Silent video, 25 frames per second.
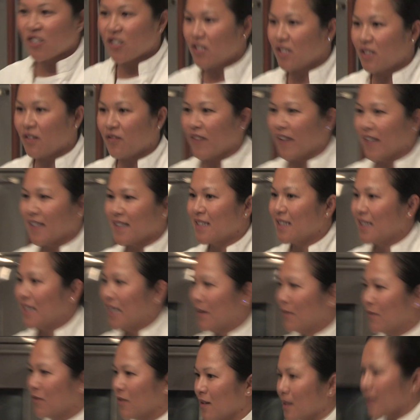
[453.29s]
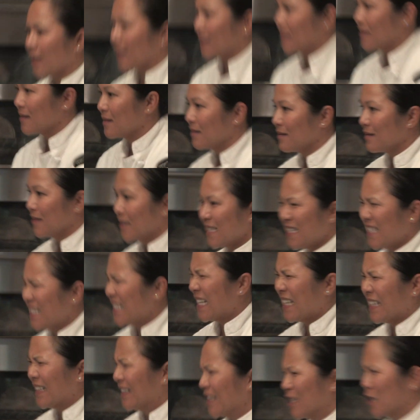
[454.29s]
just a fancy name for
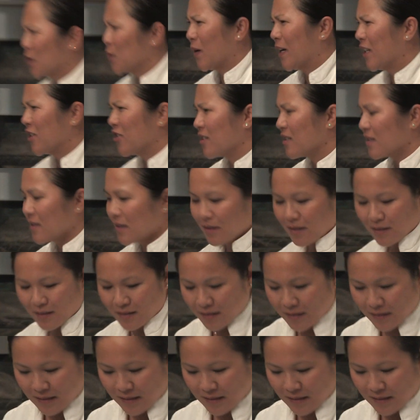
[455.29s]
skinless wedges.